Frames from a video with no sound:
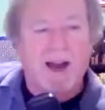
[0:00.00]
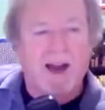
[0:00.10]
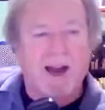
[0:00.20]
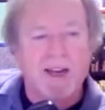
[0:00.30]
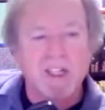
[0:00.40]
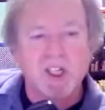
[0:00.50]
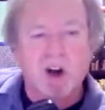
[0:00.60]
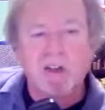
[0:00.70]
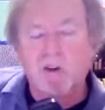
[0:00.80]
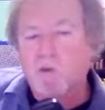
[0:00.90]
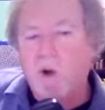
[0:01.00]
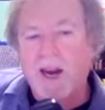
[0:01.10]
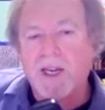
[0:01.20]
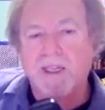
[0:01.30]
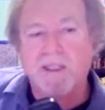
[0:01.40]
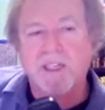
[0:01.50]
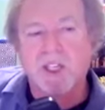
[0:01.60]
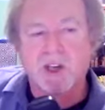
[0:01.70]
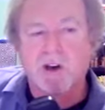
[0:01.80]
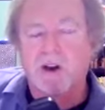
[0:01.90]
I started writing this
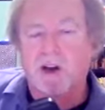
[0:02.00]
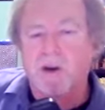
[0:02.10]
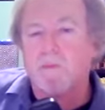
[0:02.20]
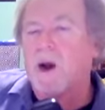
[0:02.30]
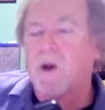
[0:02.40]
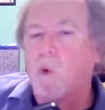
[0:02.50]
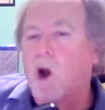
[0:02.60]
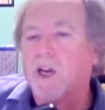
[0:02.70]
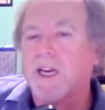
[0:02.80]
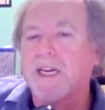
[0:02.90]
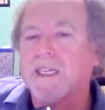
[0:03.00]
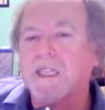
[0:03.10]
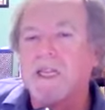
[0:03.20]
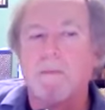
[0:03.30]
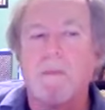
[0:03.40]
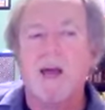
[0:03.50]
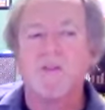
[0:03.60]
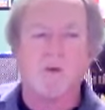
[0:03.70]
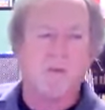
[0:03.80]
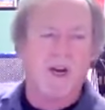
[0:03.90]
song by walking into that
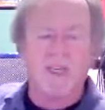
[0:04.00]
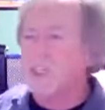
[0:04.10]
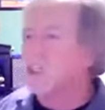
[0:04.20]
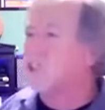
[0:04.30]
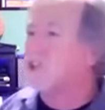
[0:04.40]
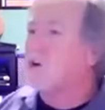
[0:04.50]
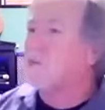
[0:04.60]
bathroom, and I just started a